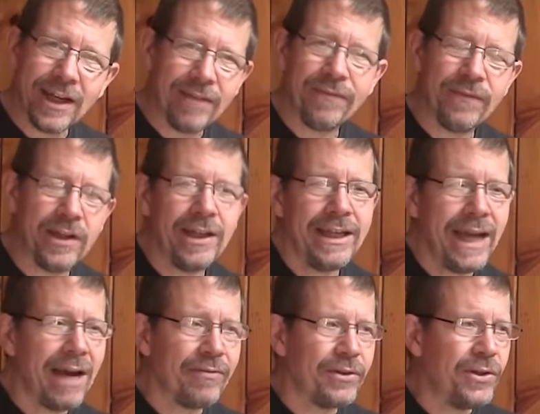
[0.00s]
If in the
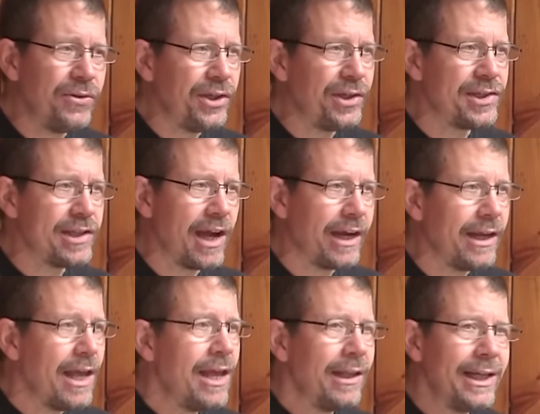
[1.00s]
afternoon you decide,
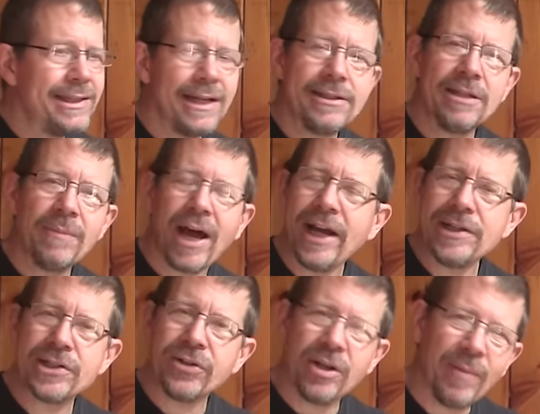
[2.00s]
let's have some
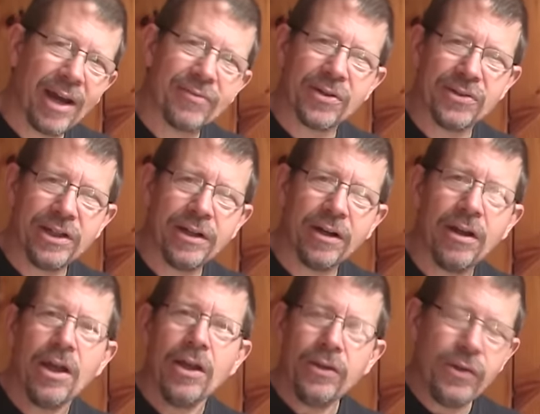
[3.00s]
ice cream after
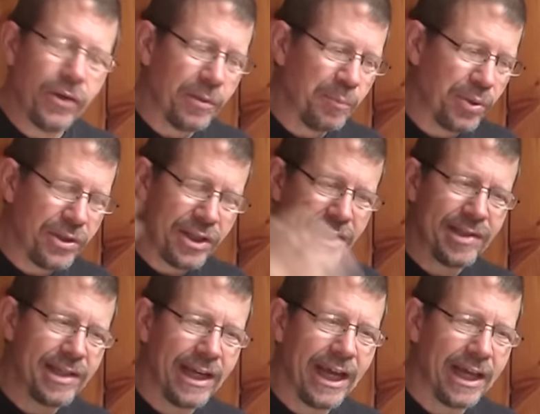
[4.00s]
dinner, you can put
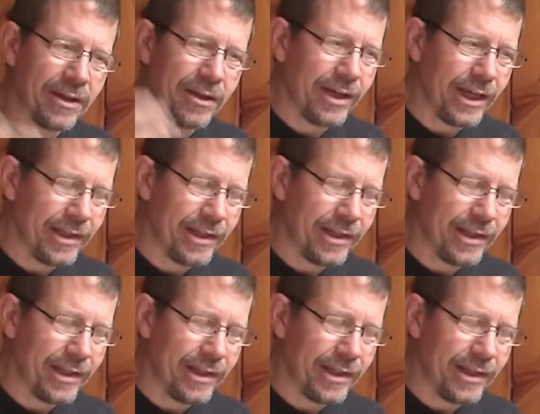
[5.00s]
this together.